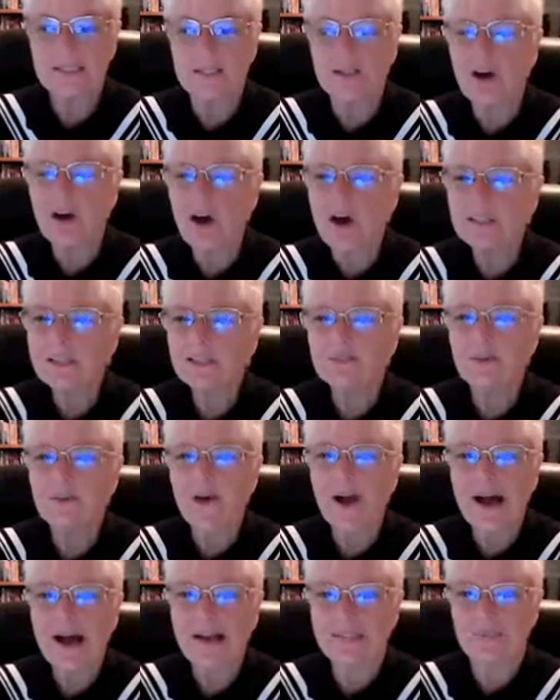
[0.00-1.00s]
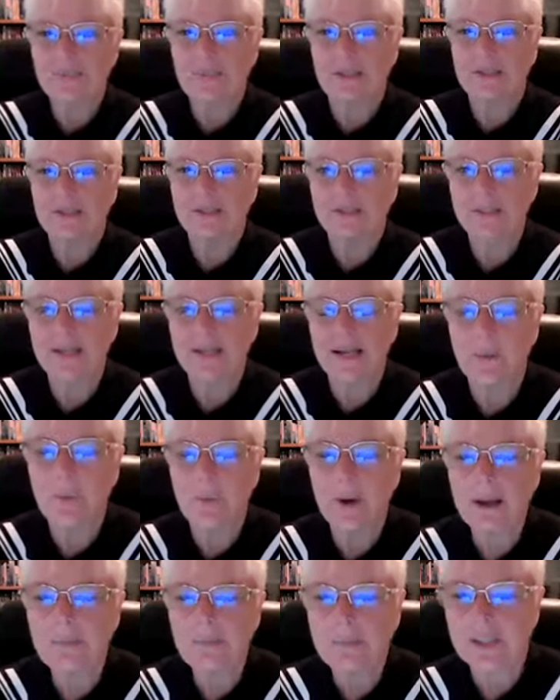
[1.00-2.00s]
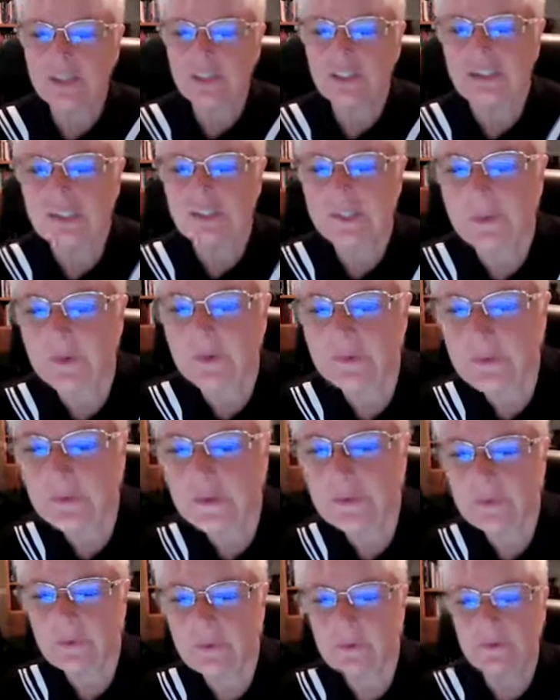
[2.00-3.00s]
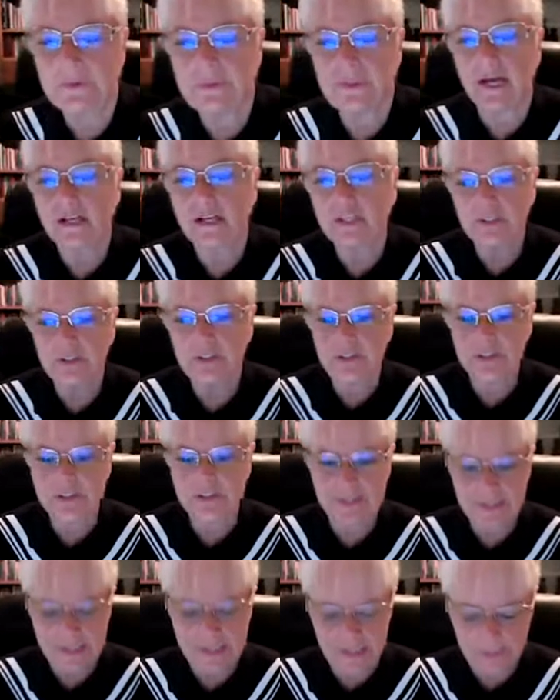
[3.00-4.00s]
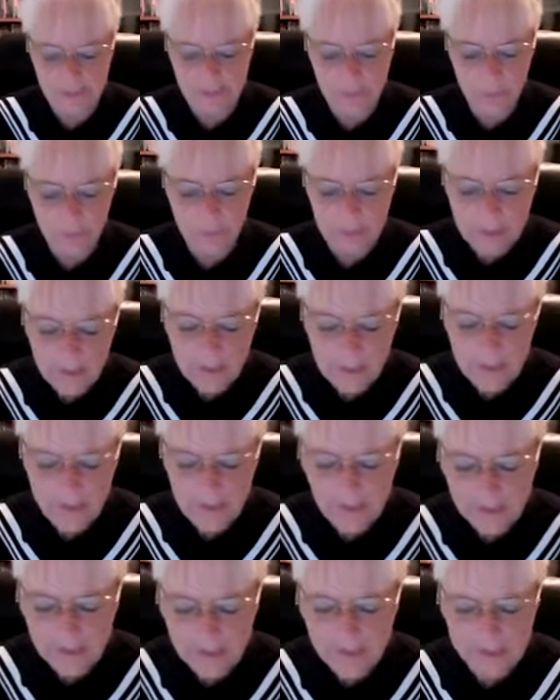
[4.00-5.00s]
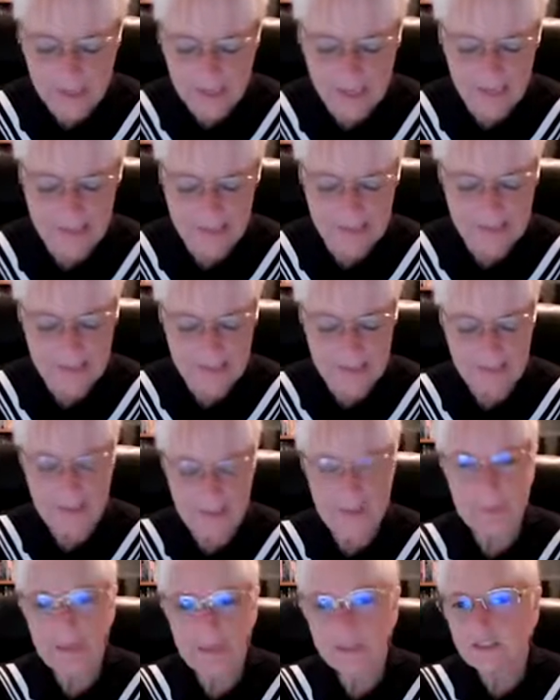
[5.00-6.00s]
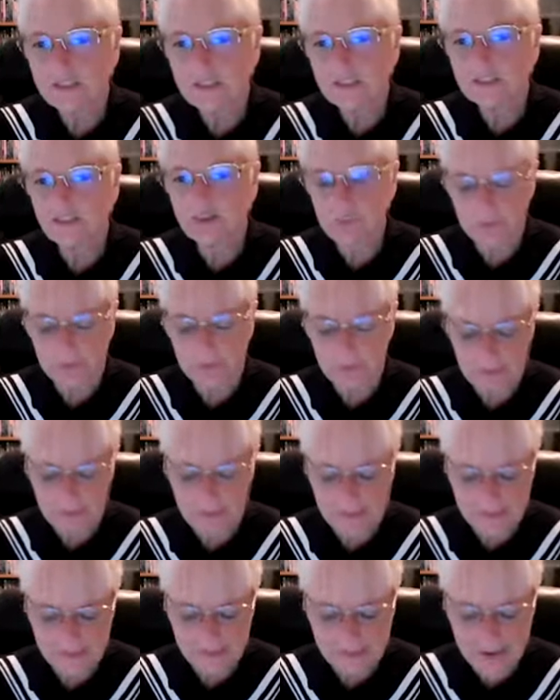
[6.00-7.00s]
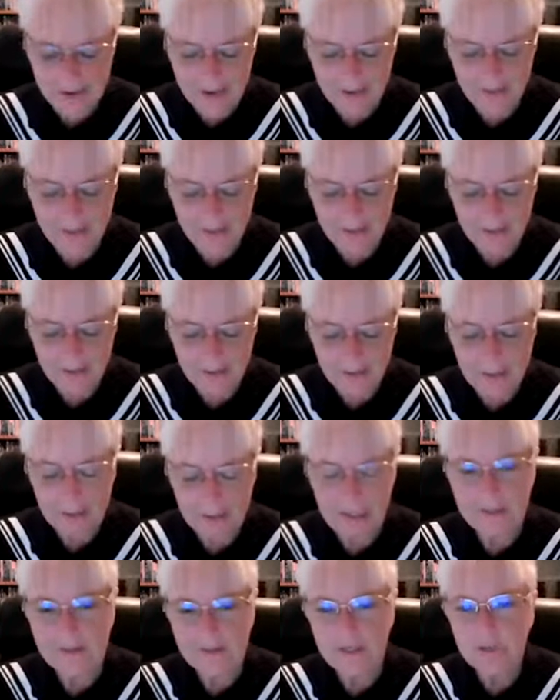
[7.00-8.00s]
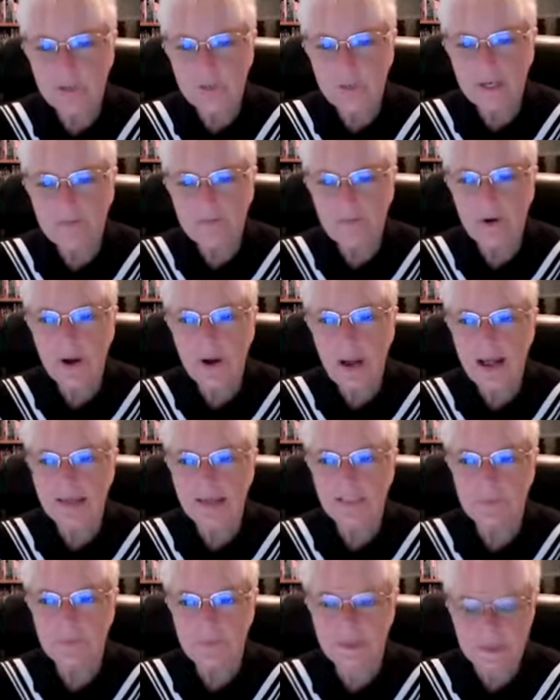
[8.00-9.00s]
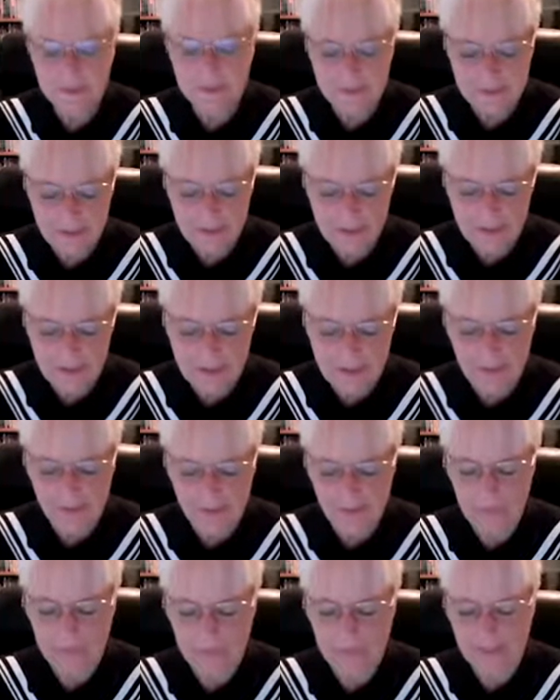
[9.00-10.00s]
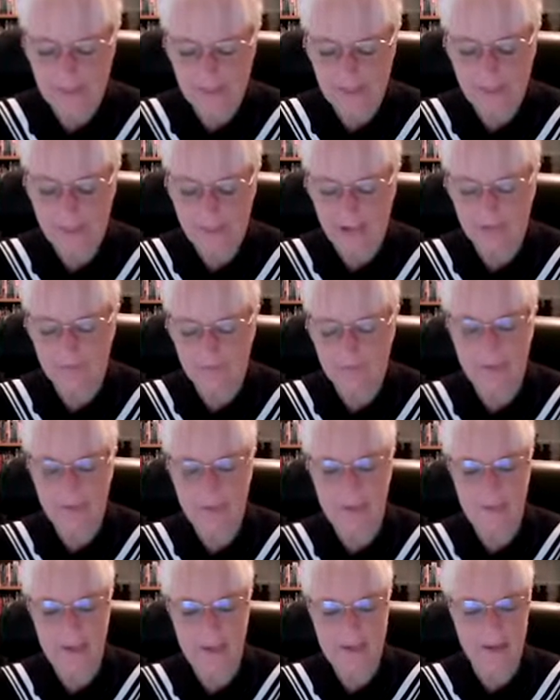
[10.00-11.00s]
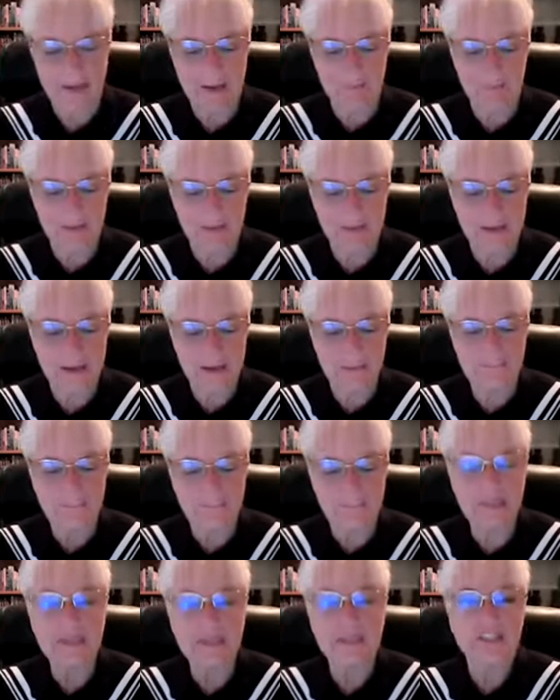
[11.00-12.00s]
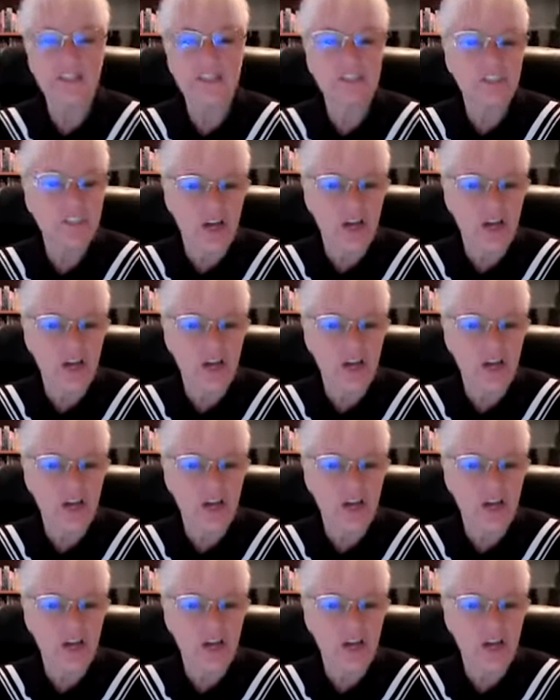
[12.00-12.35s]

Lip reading: the cost for hospitals that I want to make sure some of you younger nurses out there really recognize, because they're truly staggering. The 24 hospital Sutter Health in California paid out more than $1 billion